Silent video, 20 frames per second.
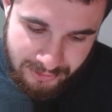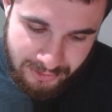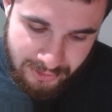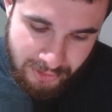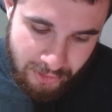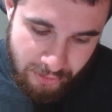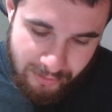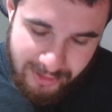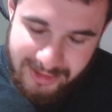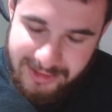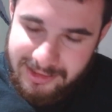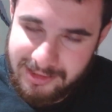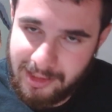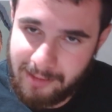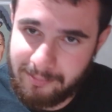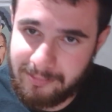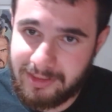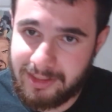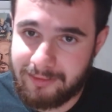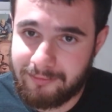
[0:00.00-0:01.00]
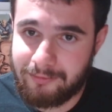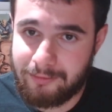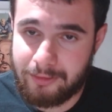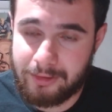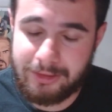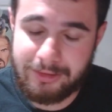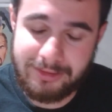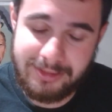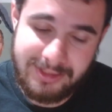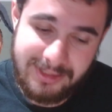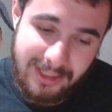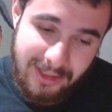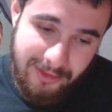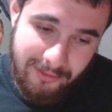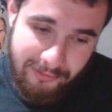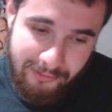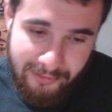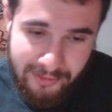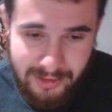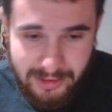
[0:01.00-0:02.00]
doing something for
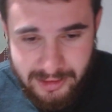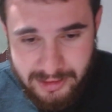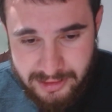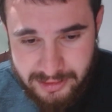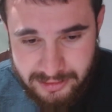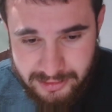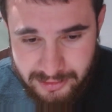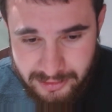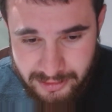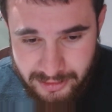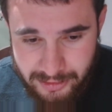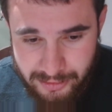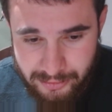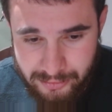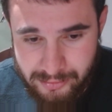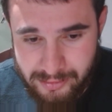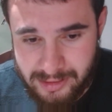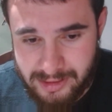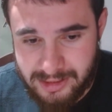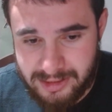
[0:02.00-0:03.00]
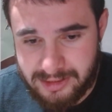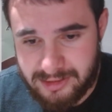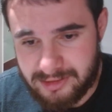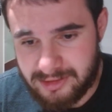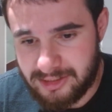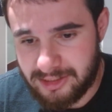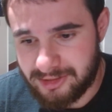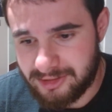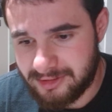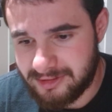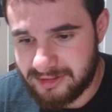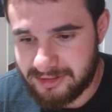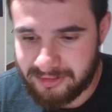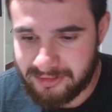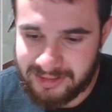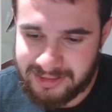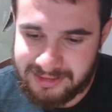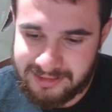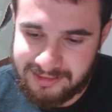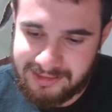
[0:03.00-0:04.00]
yourself. You know,
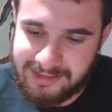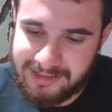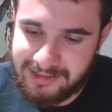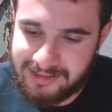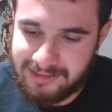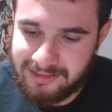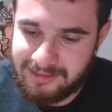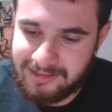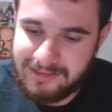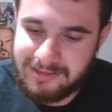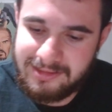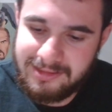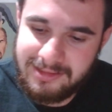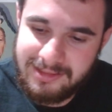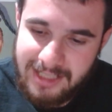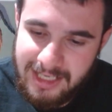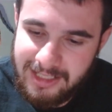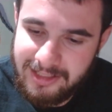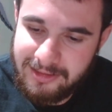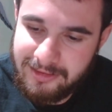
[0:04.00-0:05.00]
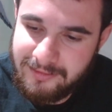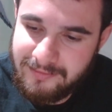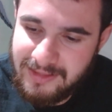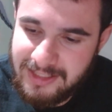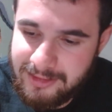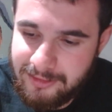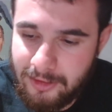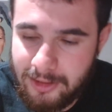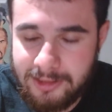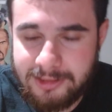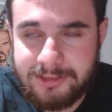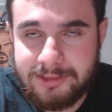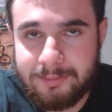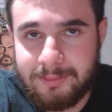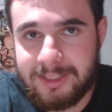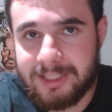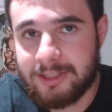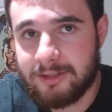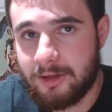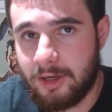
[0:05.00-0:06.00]
there is the kind of
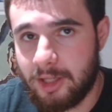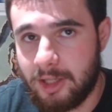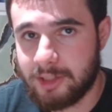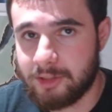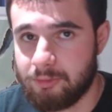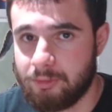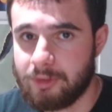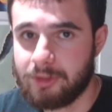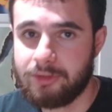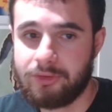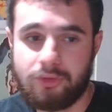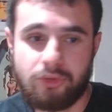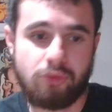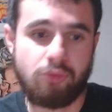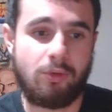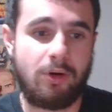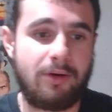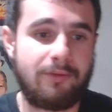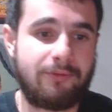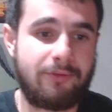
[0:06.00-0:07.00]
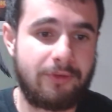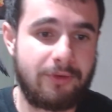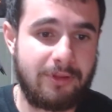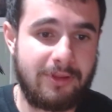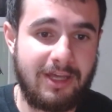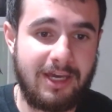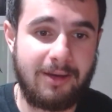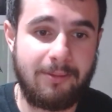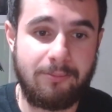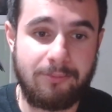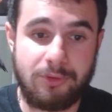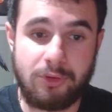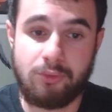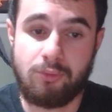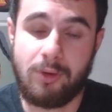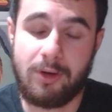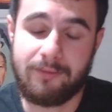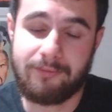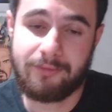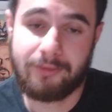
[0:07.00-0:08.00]
acknowledgement in Hollywood, do one for them, do
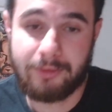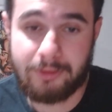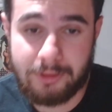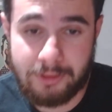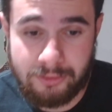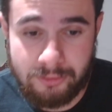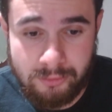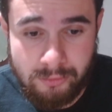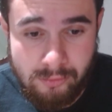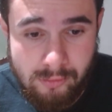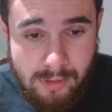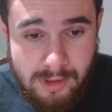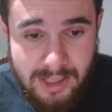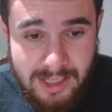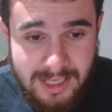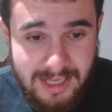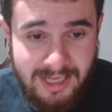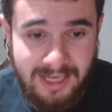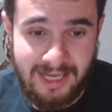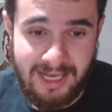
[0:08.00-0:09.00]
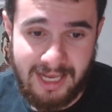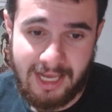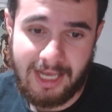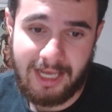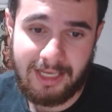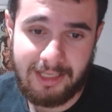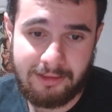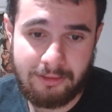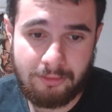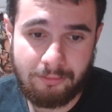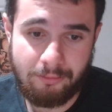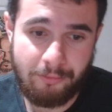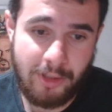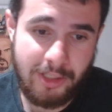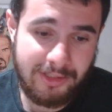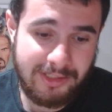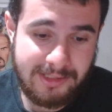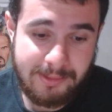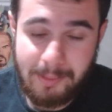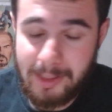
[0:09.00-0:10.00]
one for you. And while
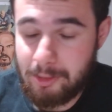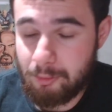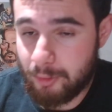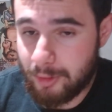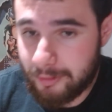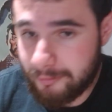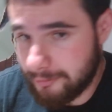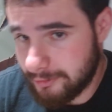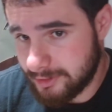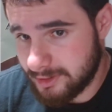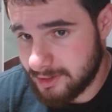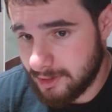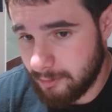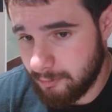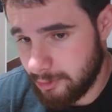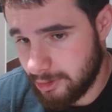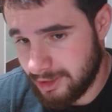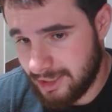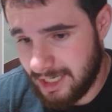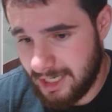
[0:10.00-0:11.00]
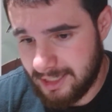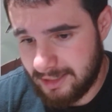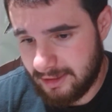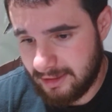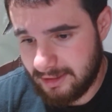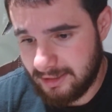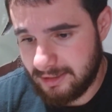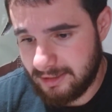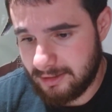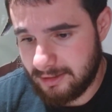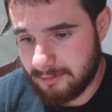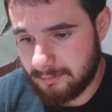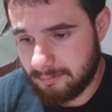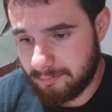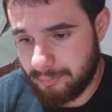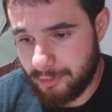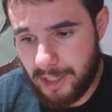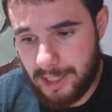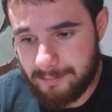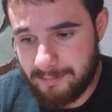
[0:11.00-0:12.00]
this might work for someone, I think
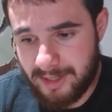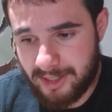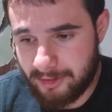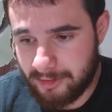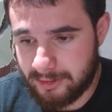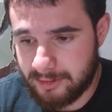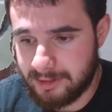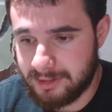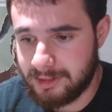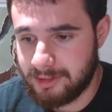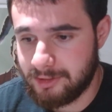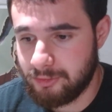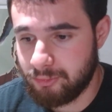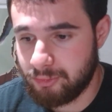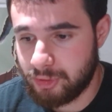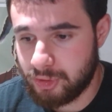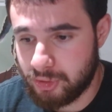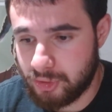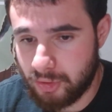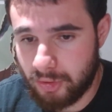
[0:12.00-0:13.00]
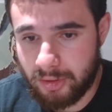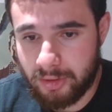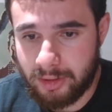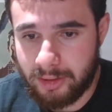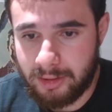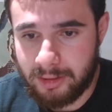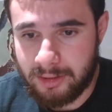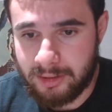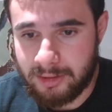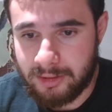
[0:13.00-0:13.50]
primarily you should